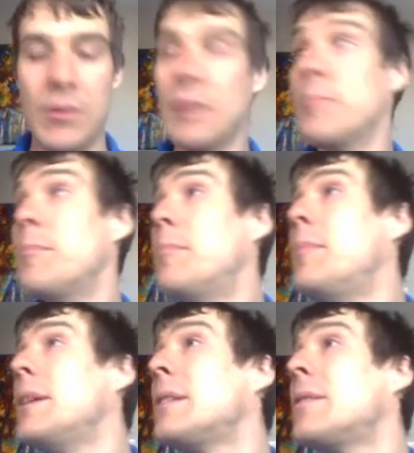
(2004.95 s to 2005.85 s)

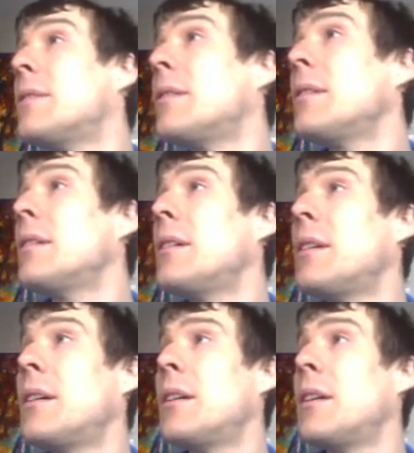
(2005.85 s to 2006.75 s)
Orbital,
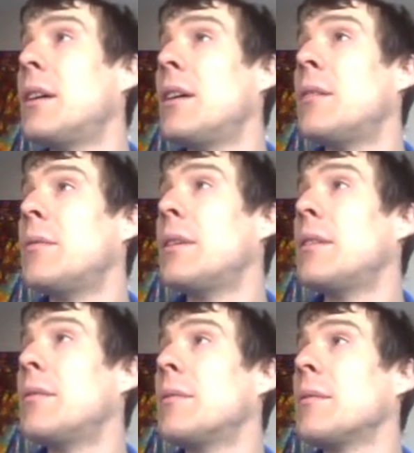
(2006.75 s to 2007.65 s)

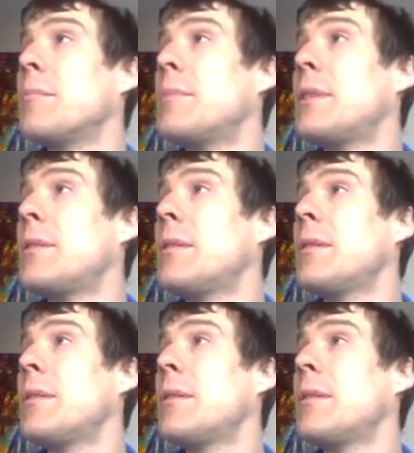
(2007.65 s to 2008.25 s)
probability.